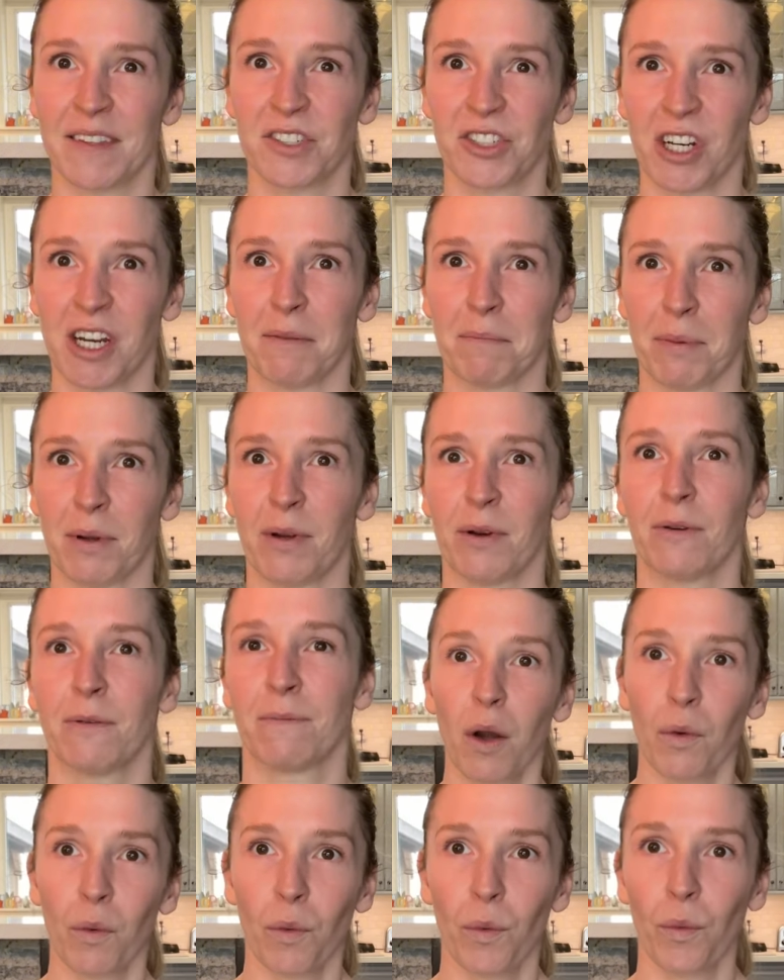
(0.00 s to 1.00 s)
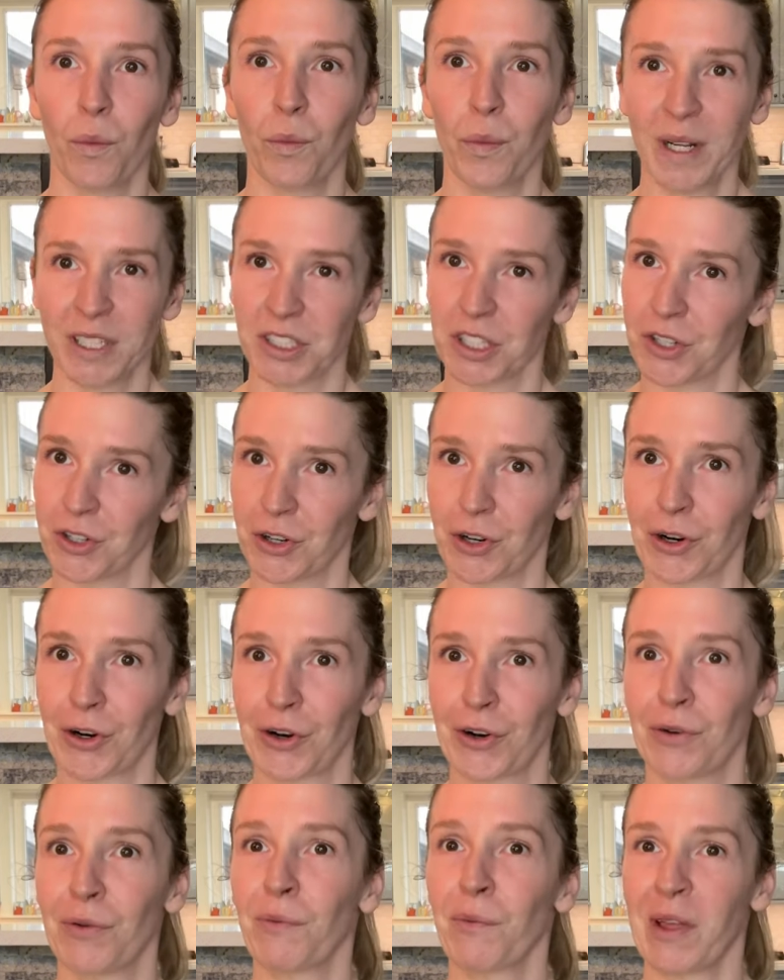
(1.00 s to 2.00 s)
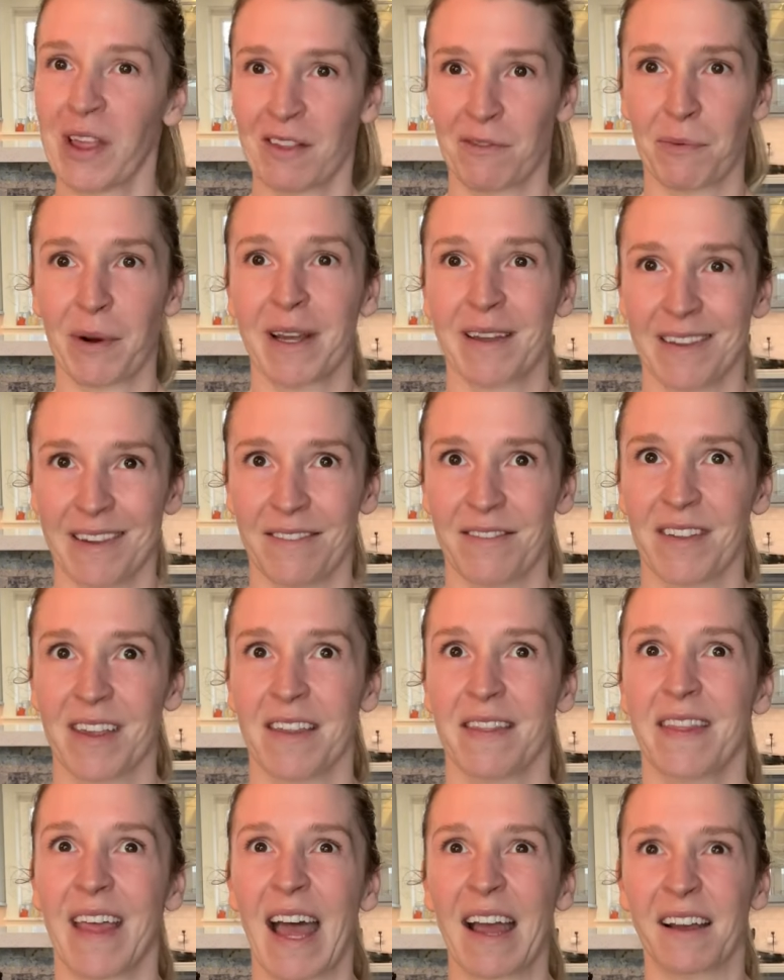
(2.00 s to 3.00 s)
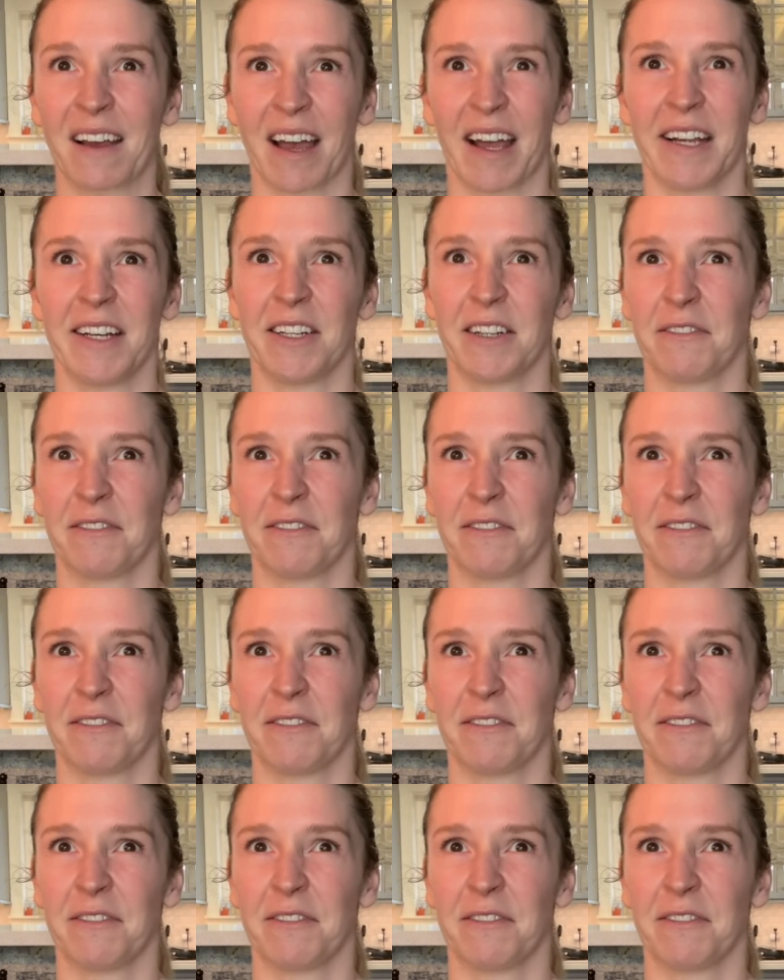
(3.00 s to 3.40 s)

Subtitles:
the shampoo, which in turn is what gives it that kind